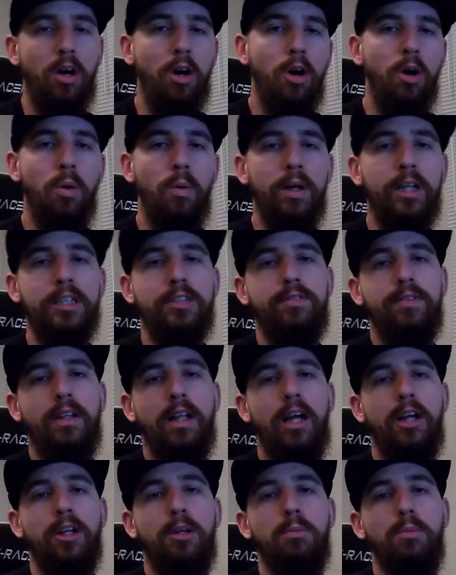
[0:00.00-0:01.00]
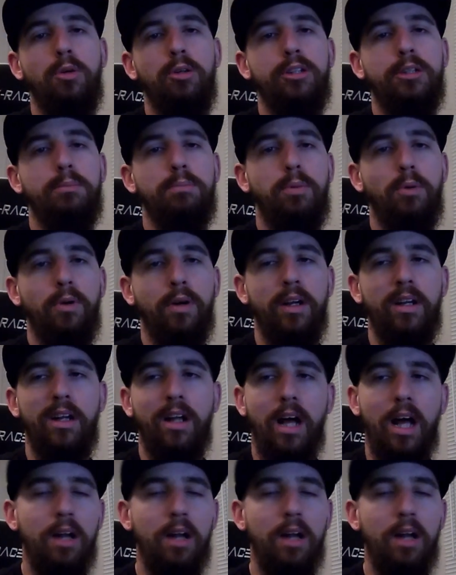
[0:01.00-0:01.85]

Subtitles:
always fill out your multi-point.